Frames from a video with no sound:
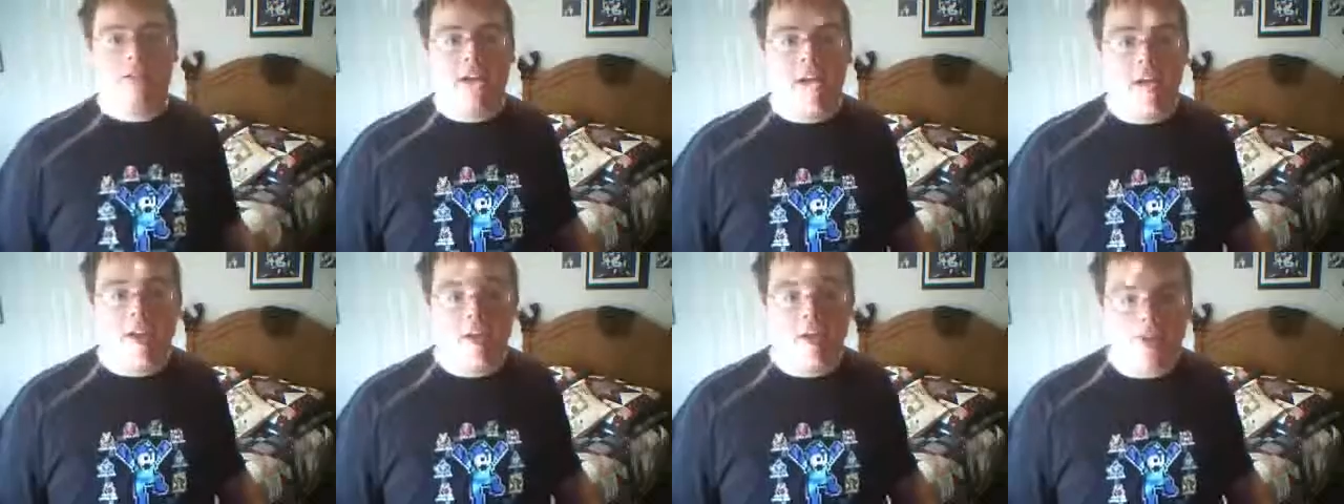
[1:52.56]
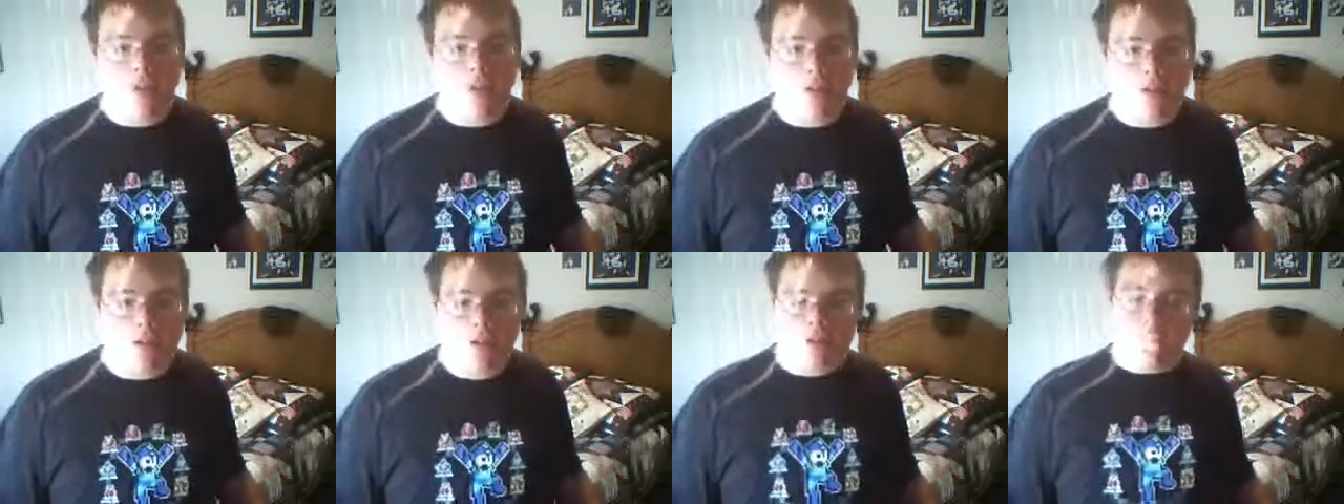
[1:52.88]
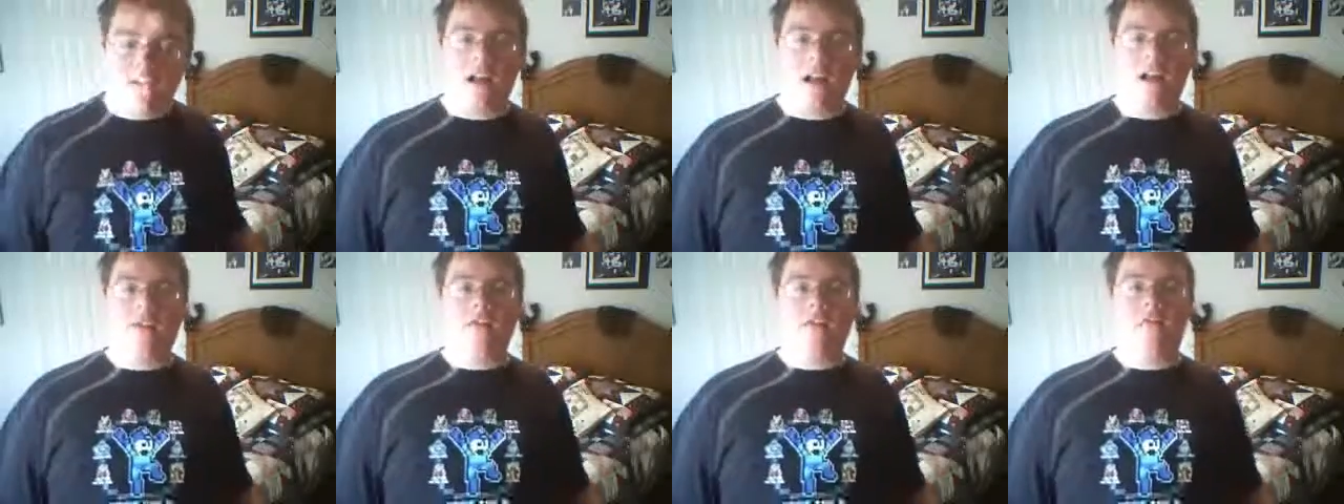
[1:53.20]
of characters,
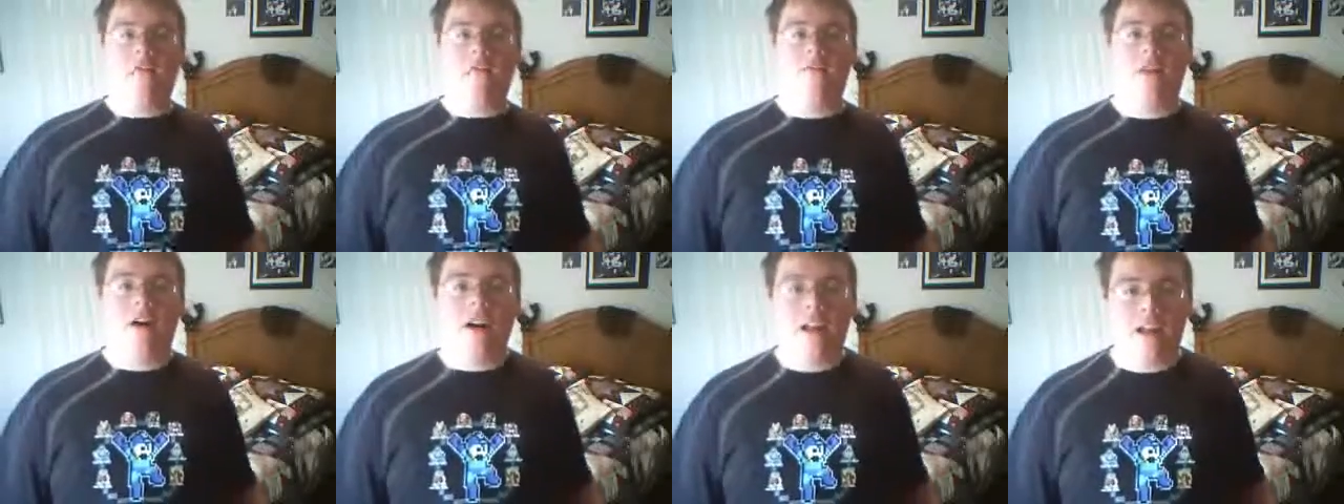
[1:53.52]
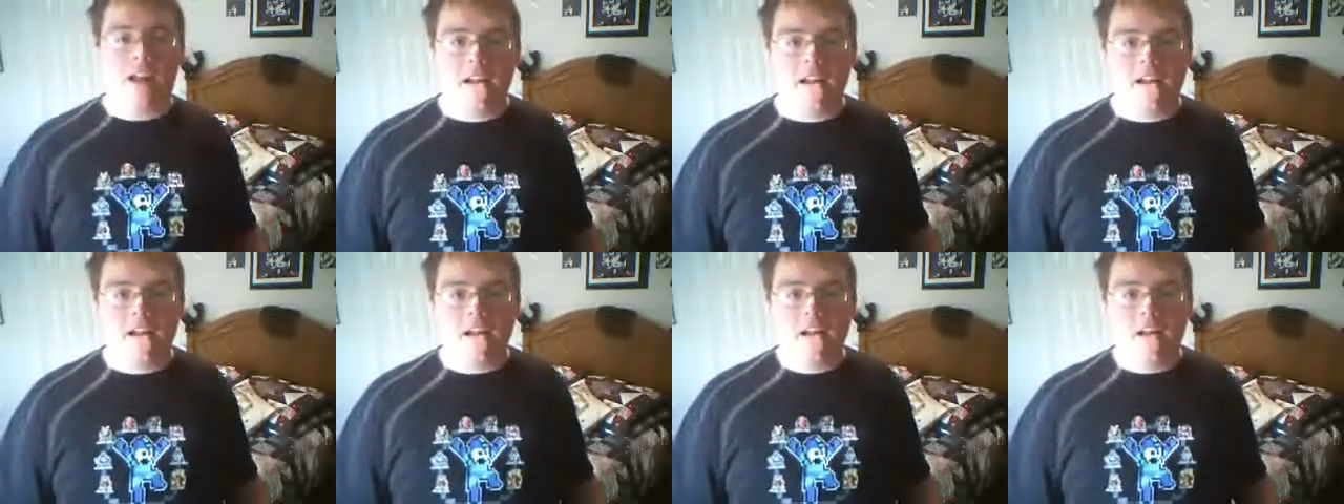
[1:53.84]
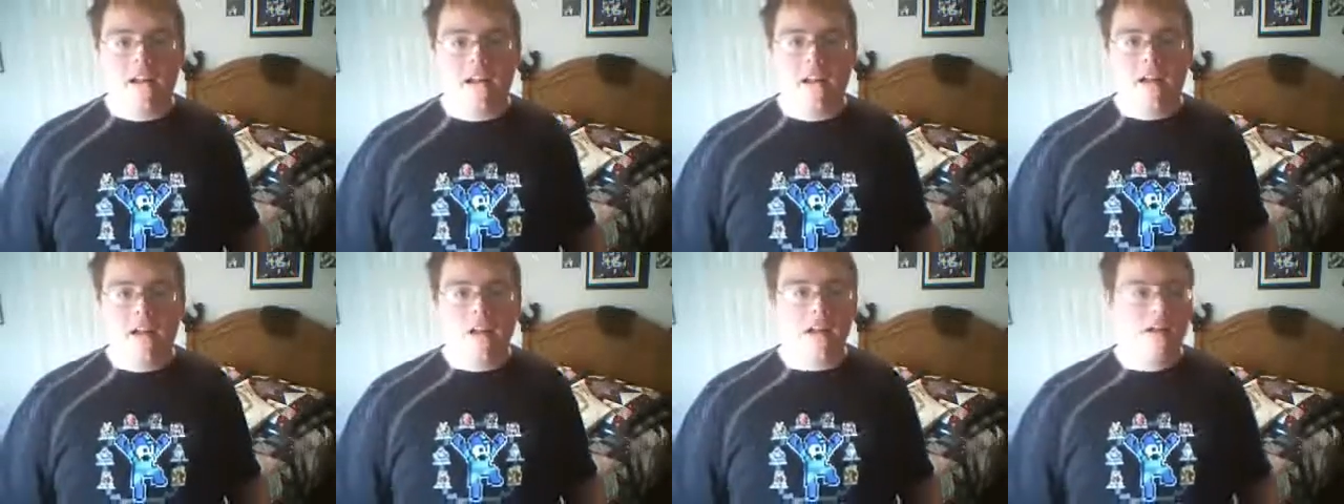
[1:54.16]
it's not even funny.
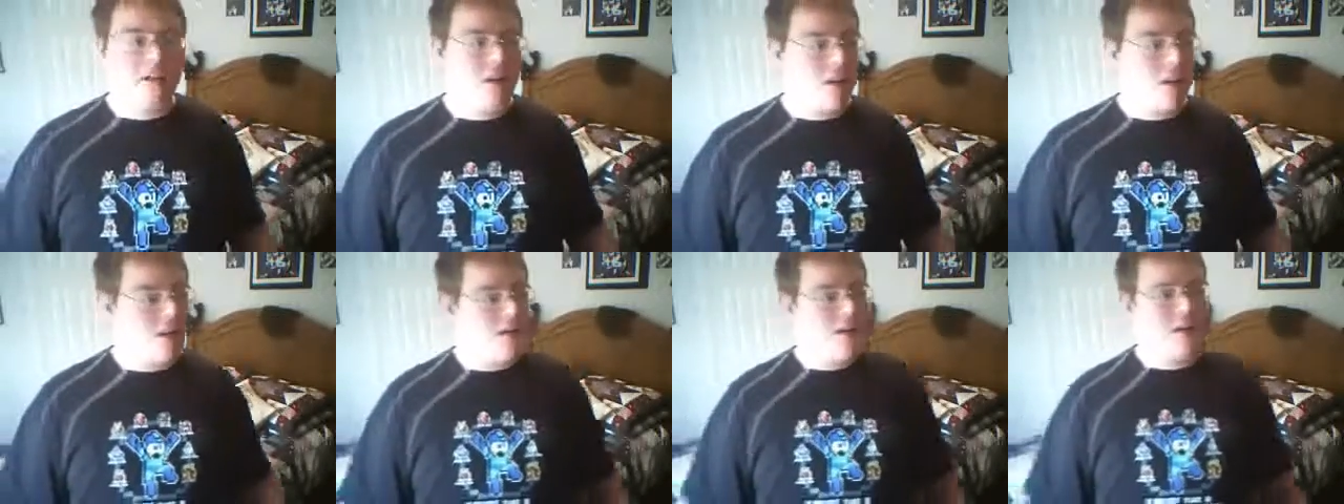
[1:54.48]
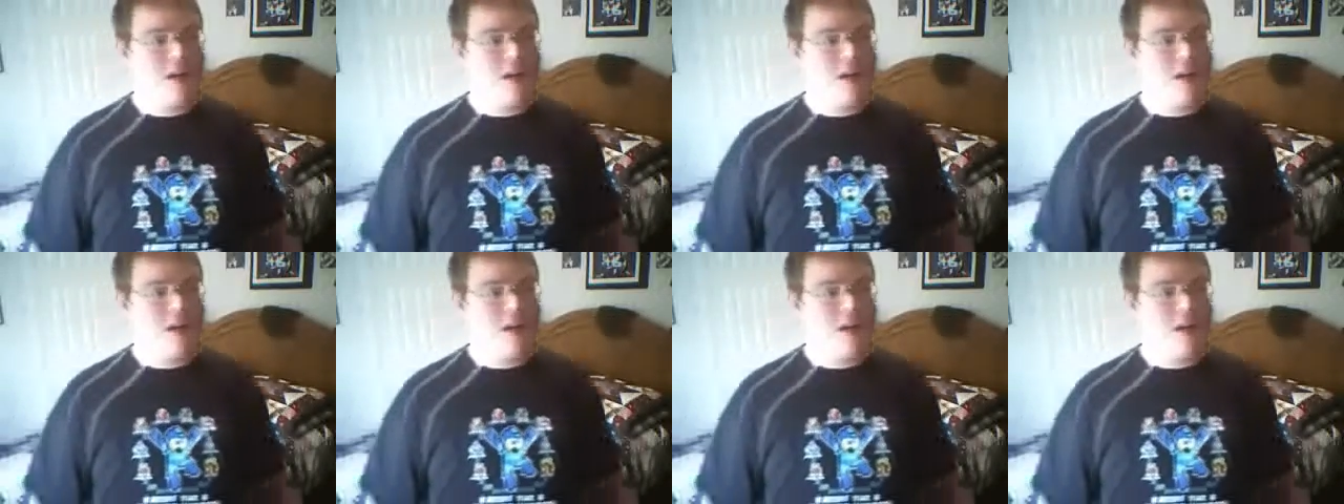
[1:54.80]
None